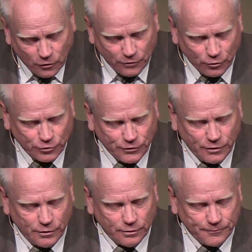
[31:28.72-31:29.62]
Look at verse
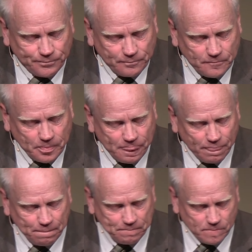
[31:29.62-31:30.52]
2.
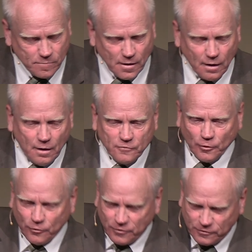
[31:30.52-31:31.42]

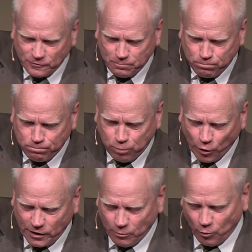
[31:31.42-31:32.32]
So this is
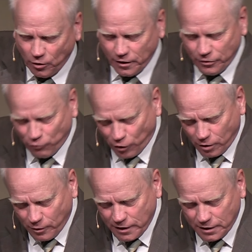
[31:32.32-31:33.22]
Point number one the
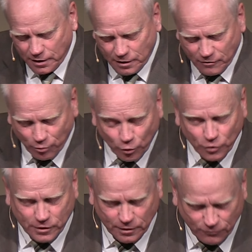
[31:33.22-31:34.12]
wrong way to give. We're
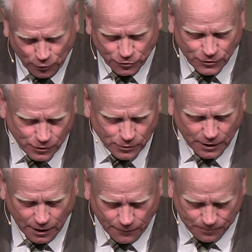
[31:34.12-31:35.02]
looking at verse 2
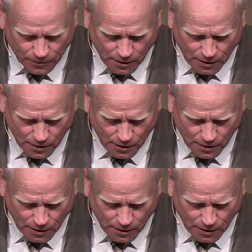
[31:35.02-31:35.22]
now.